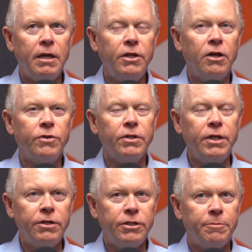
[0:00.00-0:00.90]
the
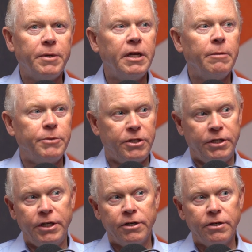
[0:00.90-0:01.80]
leadership can help
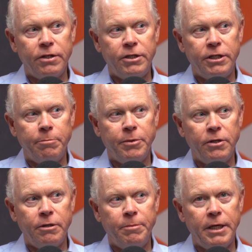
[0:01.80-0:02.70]
steer the ship a
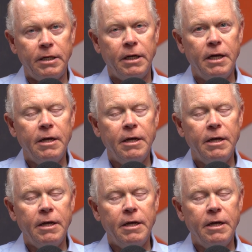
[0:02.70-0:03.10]
little bit,